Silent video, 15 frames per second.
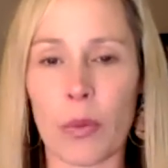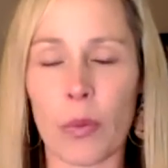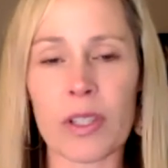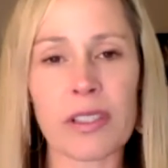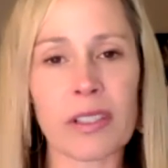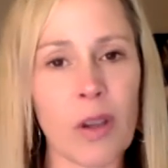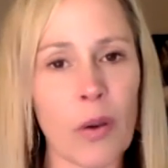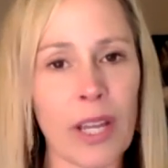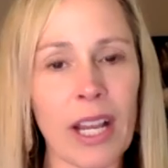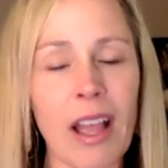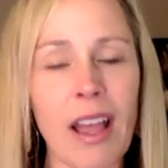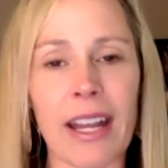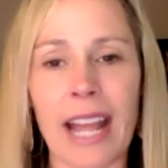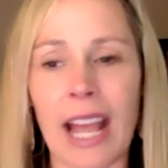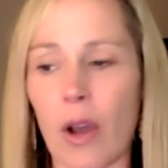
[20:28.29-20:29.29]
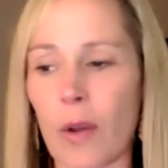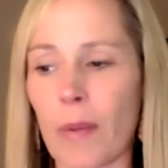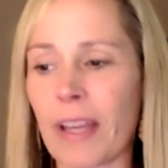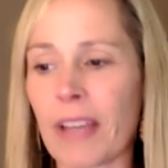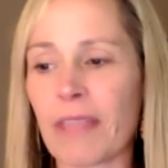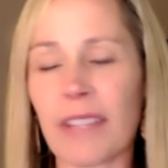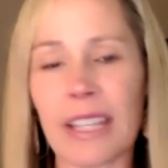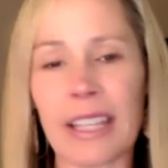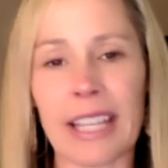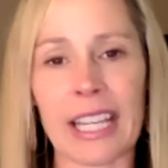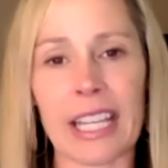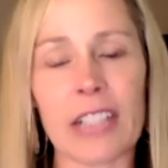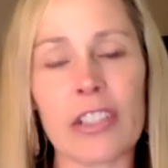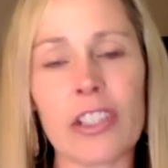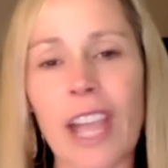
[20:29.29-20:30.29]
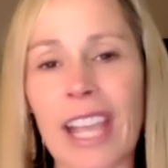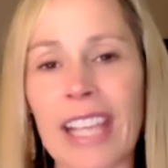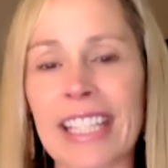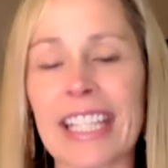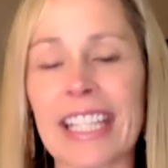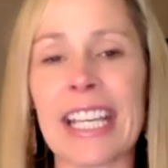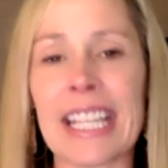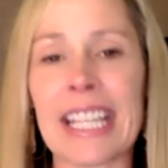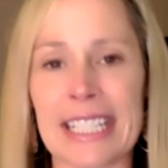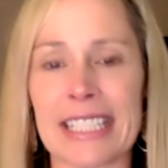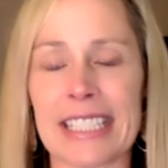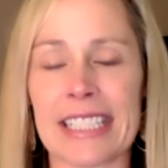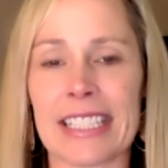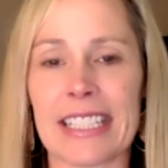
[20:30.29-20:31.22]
What's going on? How am I feeling? And check in.